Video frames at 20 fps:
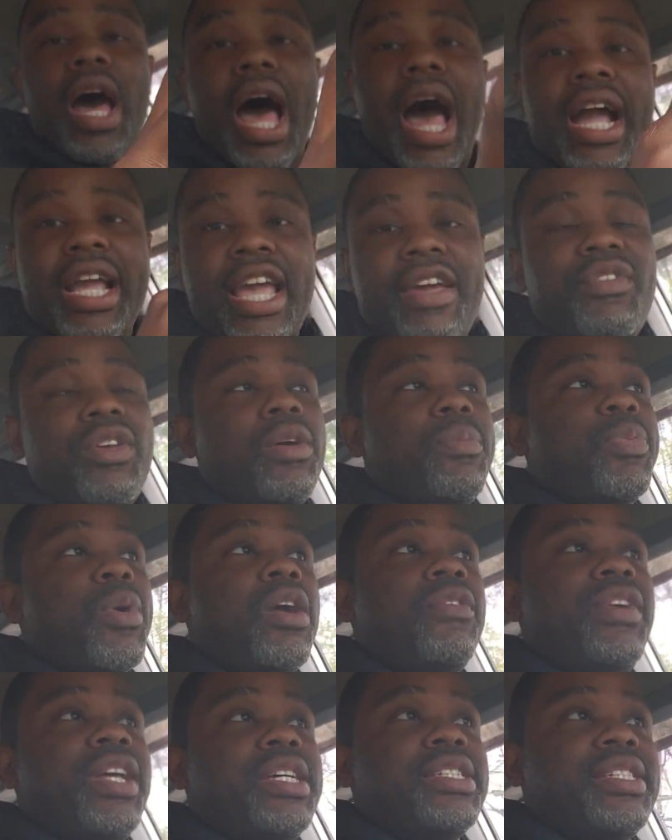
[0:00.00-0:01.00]
I'll give you a
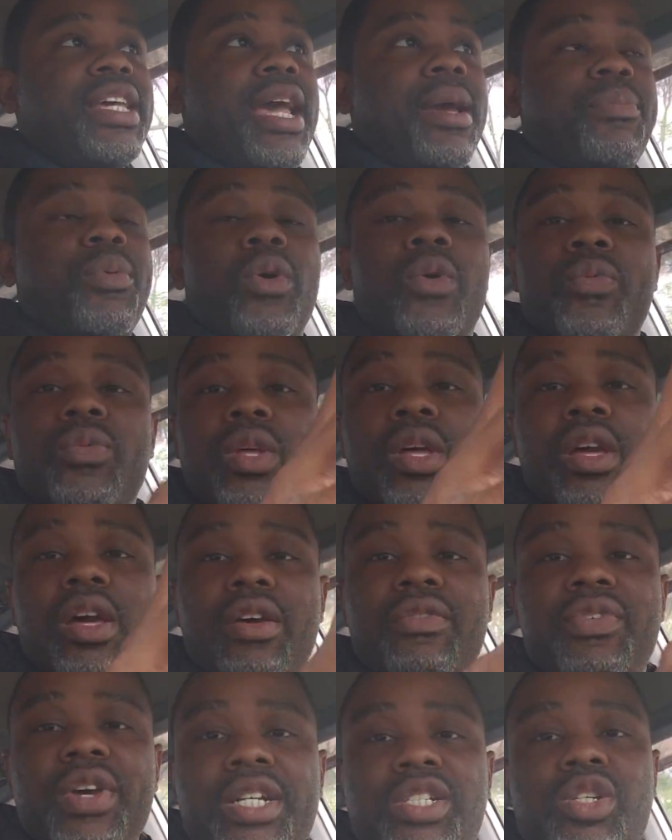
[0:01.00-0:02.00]
perfect example.
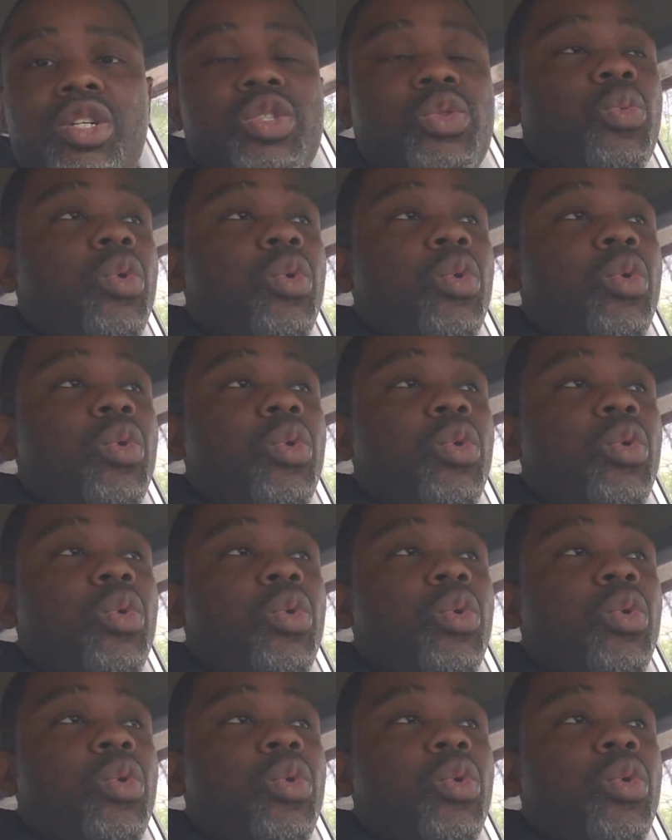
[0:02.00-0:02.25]
Avengers